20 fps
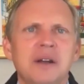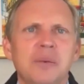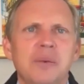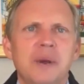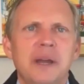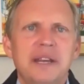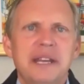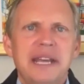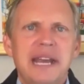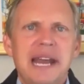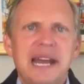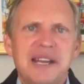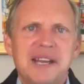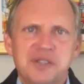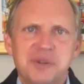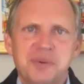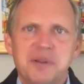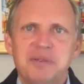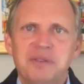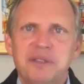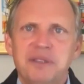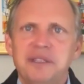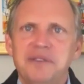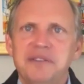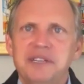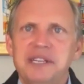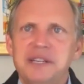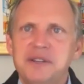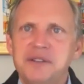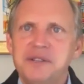Wendy asked, we've
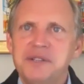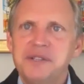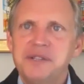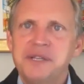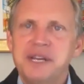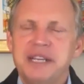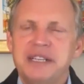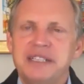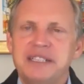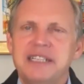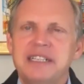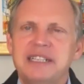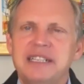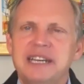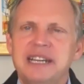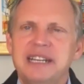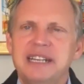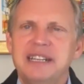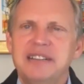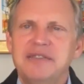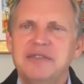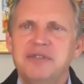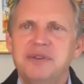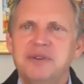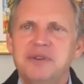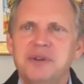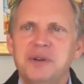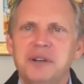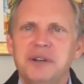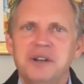lived here since
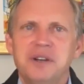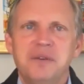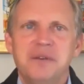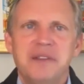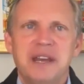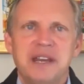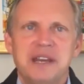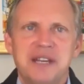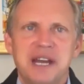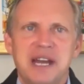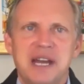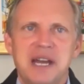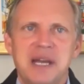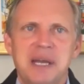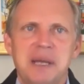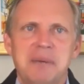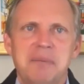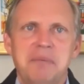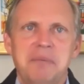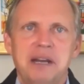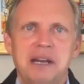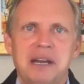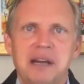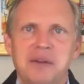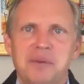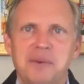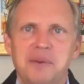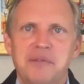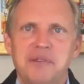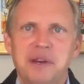1994, and over that time,
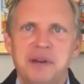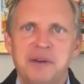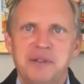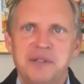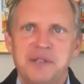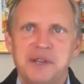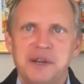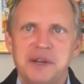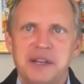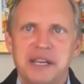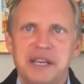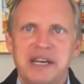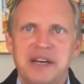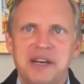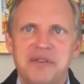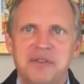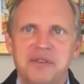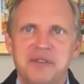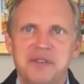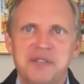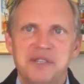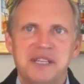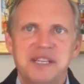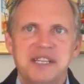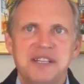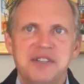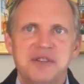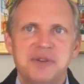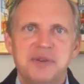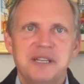we've noticed that our care for the city
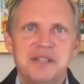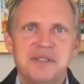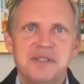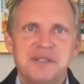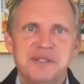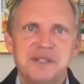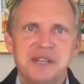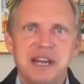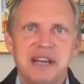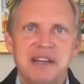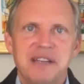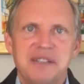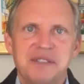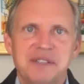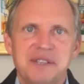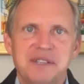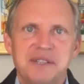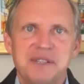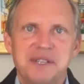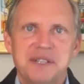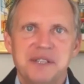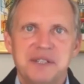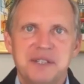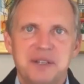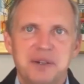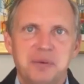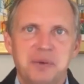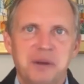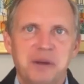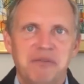trees is non-existent
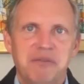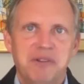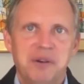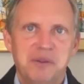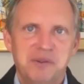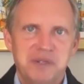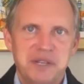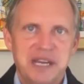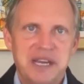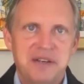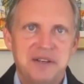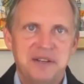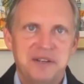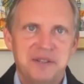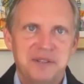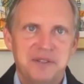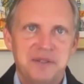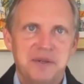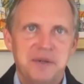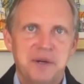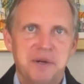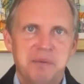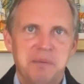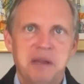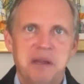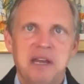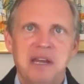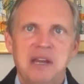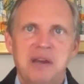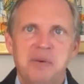until one falls down in a
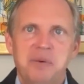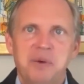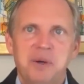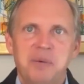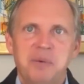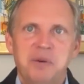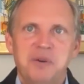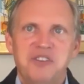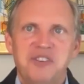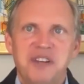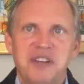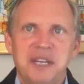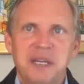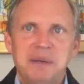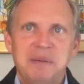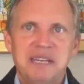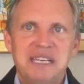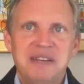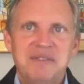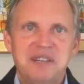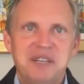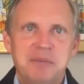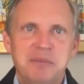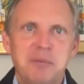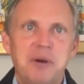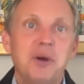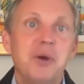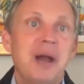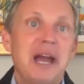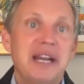storm. When will funding be given to
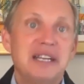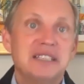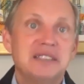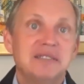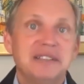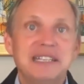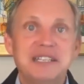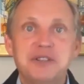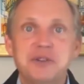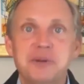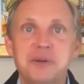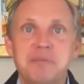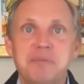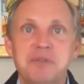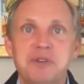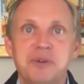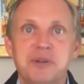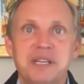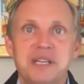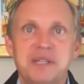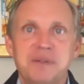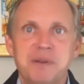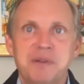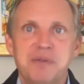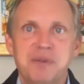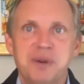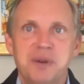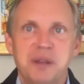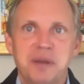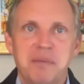proactively trim trees
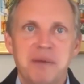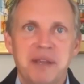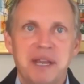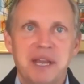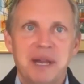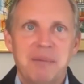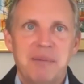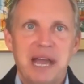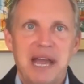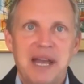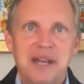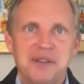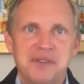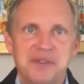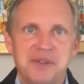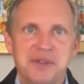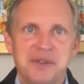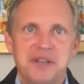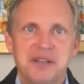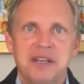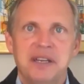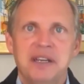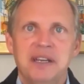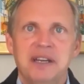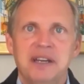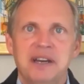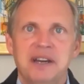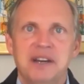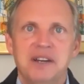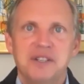before they become a hazard?
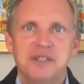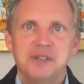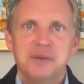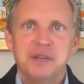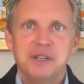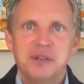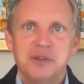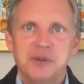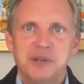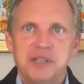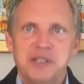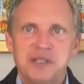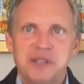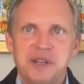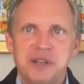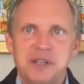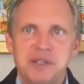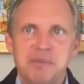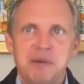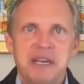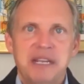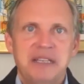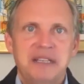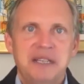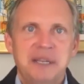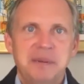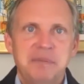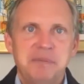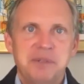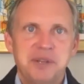Our street trees lost many
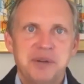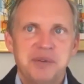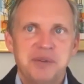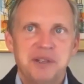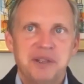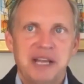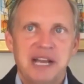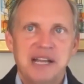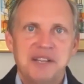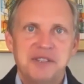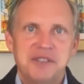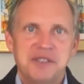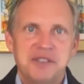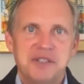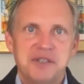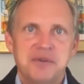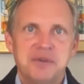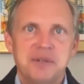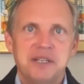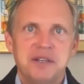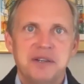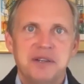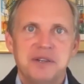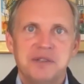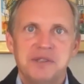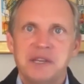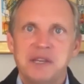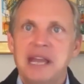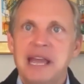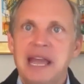limbs over the last 2
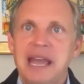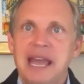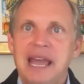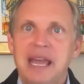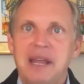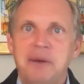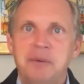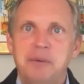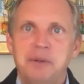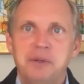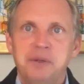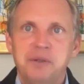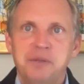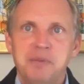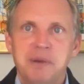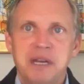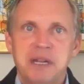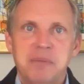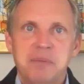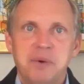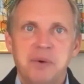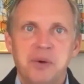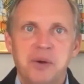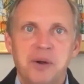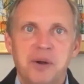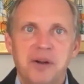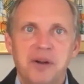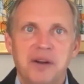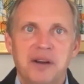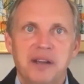years, and will lose many
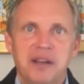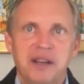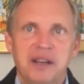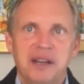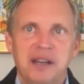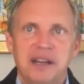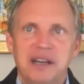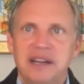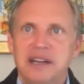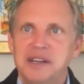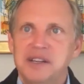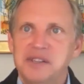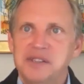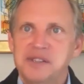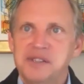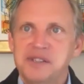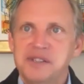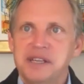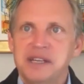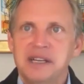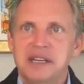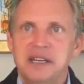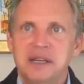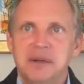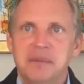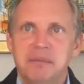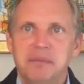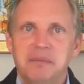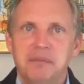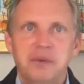more as
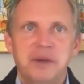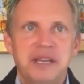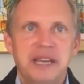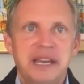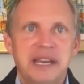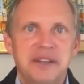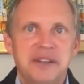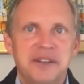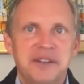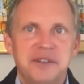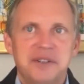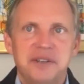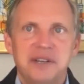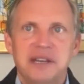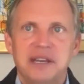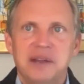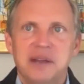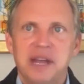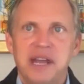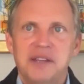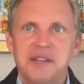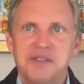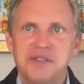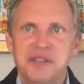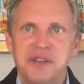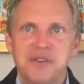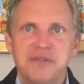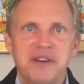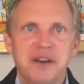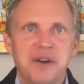as
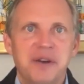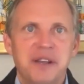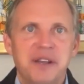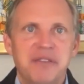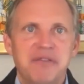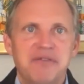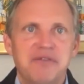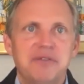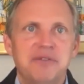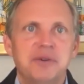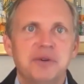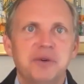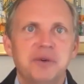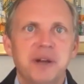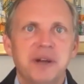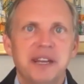they're very full